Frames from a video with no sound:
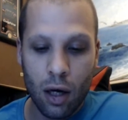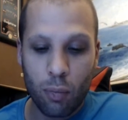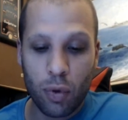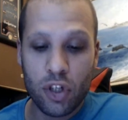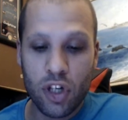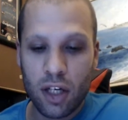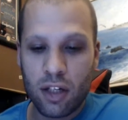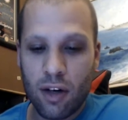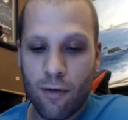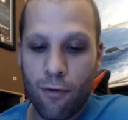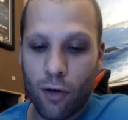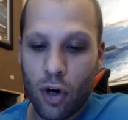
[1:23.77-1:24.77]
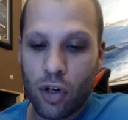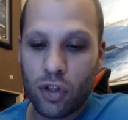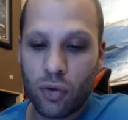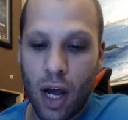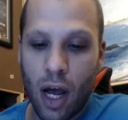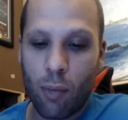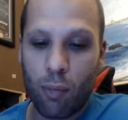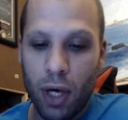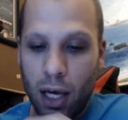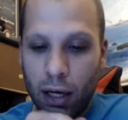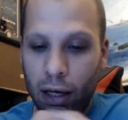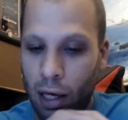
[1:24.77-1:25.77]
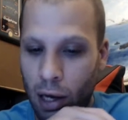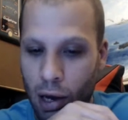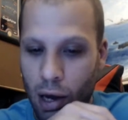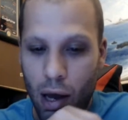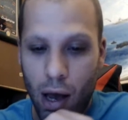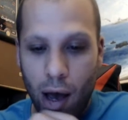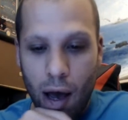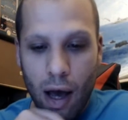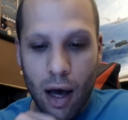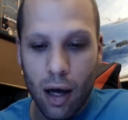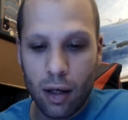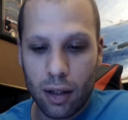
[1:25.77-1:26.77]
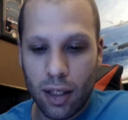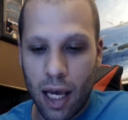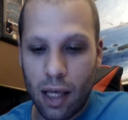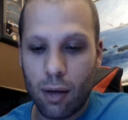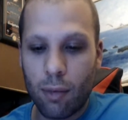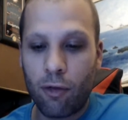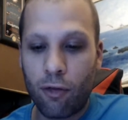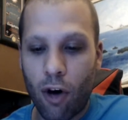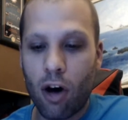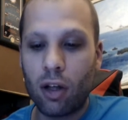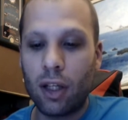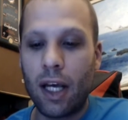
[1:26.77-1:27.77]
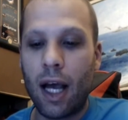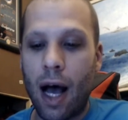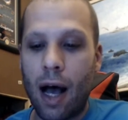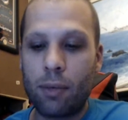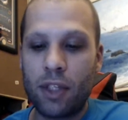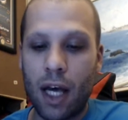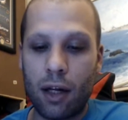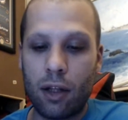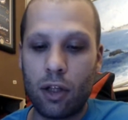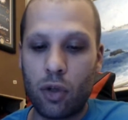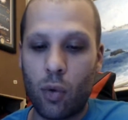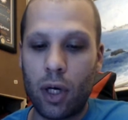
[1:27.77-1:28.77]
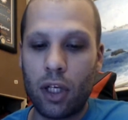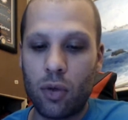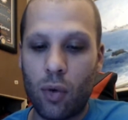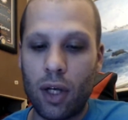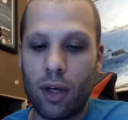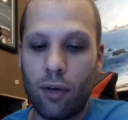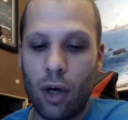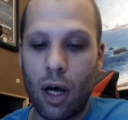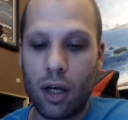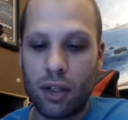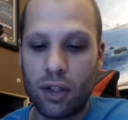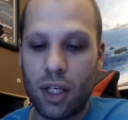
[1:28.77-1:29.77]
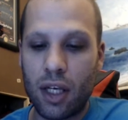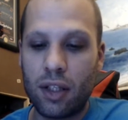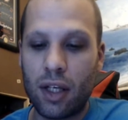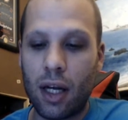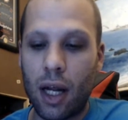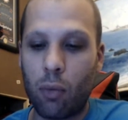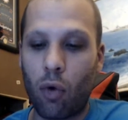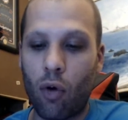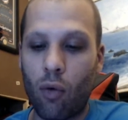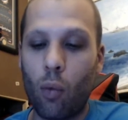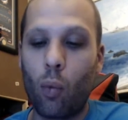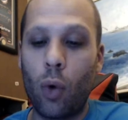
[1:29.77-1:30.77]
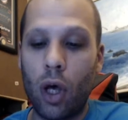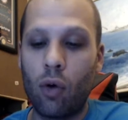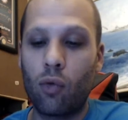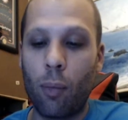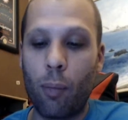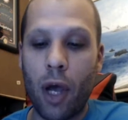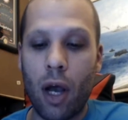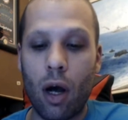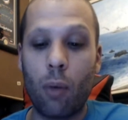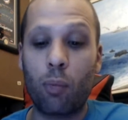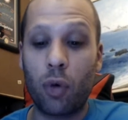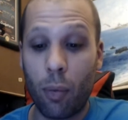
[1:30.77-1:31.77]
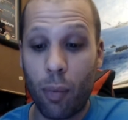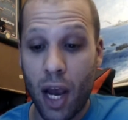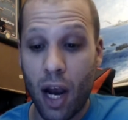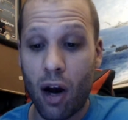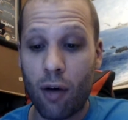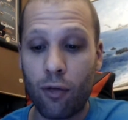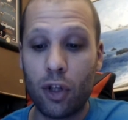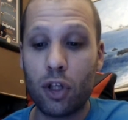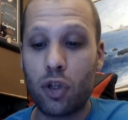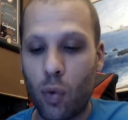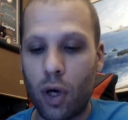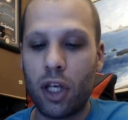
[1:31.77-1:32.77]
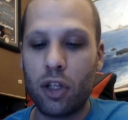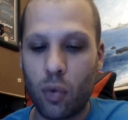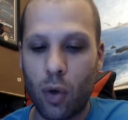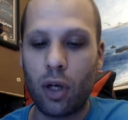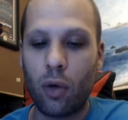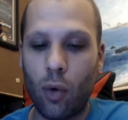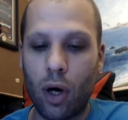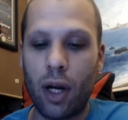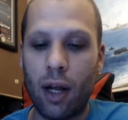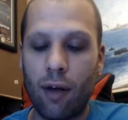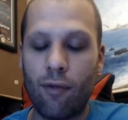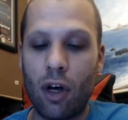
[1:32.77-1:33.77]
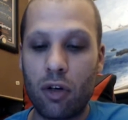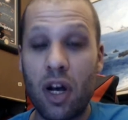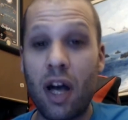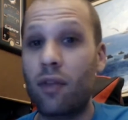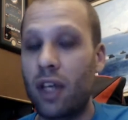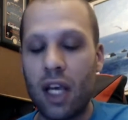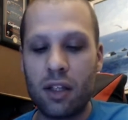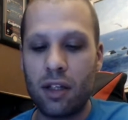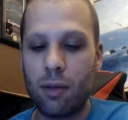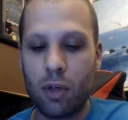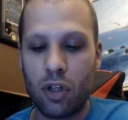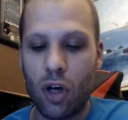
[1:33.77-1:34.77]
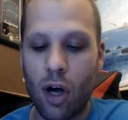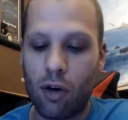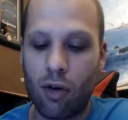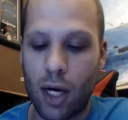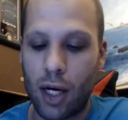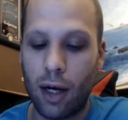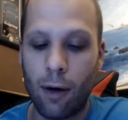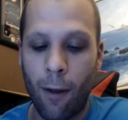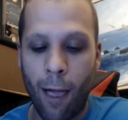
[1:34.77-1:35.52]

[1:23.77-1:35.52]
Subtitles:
Projected first-round pick Caleb Farley opts out of the 2020 season and will prepare for the 2021 NFL draft. Can't seem to talk right now.